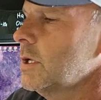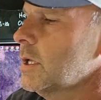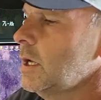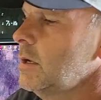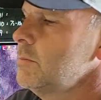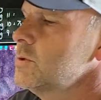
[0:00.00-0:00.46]

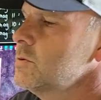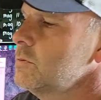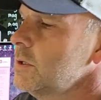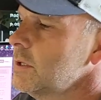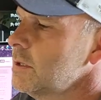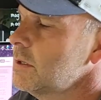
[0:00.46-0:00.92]
comes
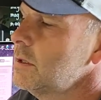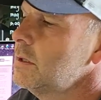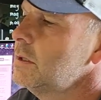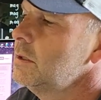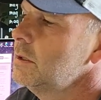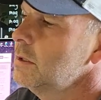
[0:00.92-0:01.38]
with
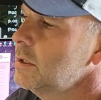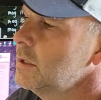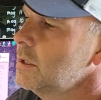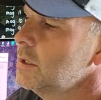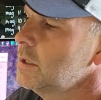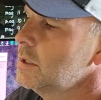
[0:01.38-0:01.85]

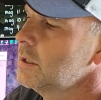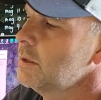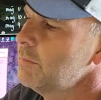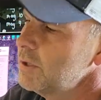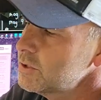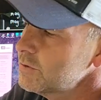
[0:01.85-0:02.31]
a
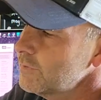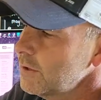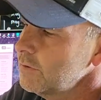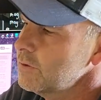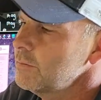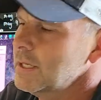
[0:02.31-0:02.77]
bunch of
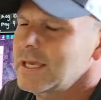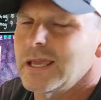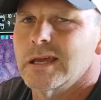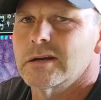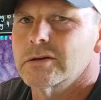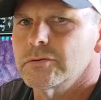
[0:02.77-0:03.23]
other
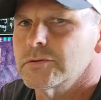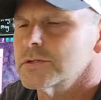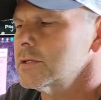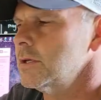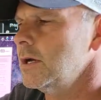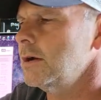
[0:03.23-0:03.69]
mechanical
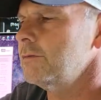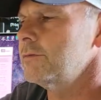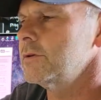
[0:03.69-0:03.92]
stuff.